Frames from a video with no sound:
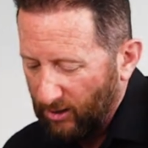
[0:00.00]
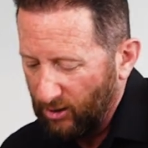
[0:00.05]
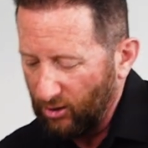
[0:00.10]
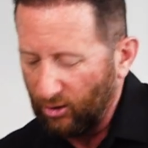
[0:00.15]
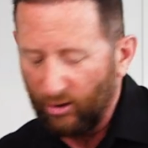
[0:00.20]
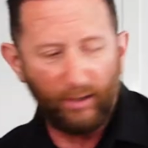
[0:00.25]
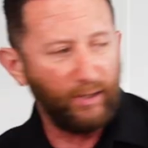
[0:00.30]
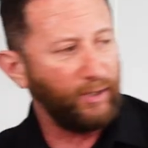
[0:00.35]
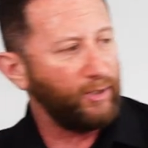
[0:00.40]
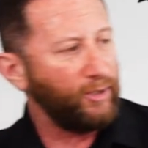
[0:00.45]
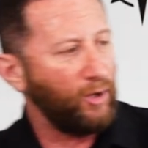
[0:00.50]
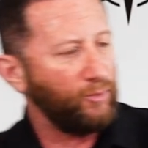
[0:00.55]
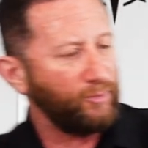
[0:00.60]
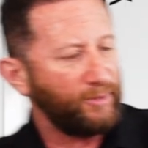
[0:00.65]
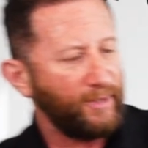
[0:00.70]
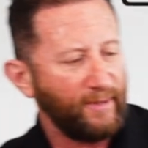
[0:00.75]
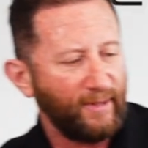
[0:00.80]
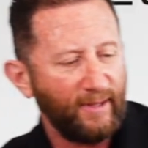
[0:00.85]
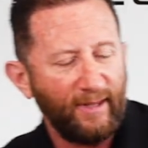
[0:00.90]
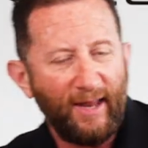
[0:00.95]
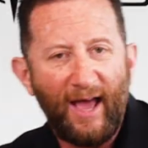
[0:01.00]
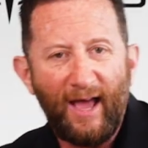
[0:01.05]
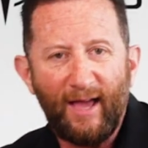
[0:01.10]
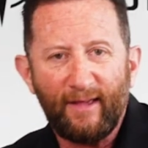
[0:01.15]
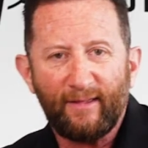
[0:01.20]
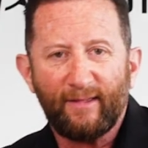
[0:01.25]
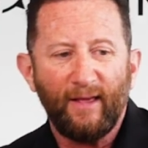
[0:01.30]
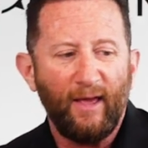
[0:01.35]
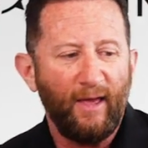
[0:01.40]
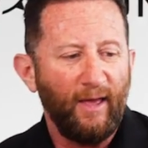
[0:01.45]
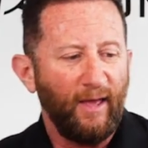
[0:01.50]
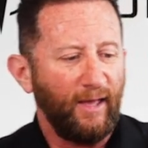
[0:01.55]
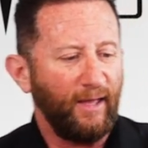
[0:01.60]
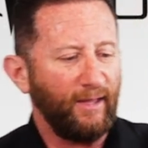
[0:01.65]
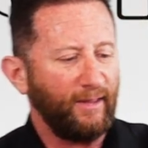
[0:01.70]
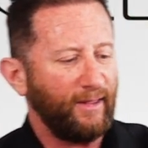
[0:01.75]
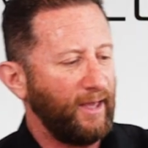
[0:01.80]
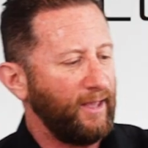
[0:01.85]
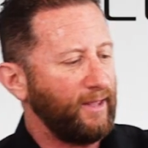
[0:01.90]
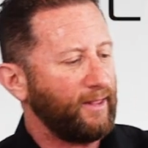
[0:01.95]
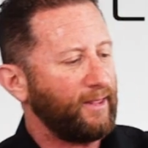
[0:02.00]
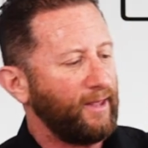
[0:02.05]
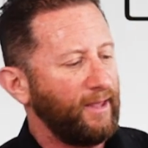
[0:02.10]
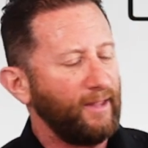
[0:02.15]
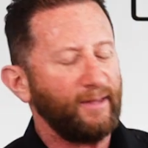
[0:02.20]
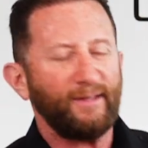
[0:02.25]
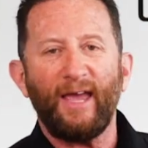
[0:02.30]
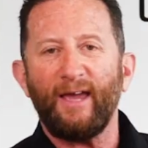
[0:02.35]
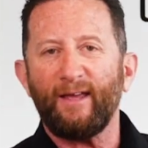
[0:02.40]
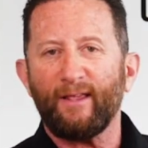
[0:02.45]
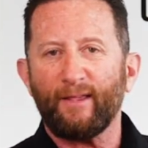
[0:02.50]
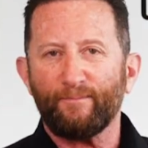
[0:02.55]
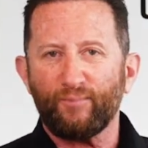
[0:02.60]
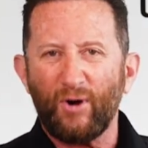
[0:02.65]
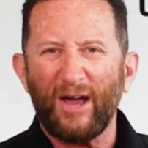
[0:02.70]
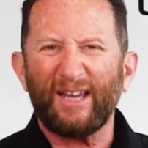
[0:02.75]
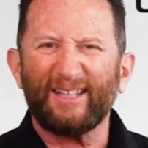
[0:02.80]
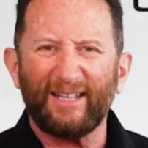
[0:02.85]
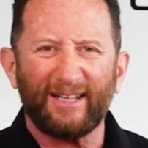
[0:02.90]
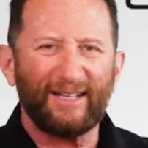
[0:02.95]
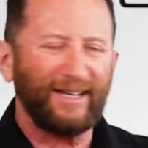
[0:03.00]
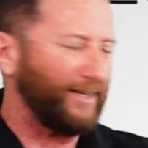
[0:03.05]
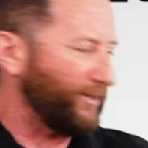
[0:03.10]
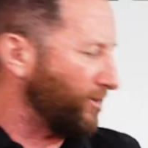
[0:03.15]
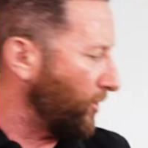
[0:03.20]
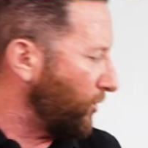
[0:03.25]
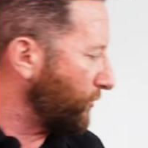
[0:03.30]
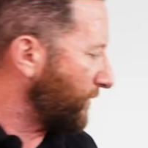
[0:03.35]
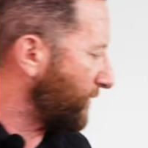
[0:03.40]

you're going to notice it takes practically no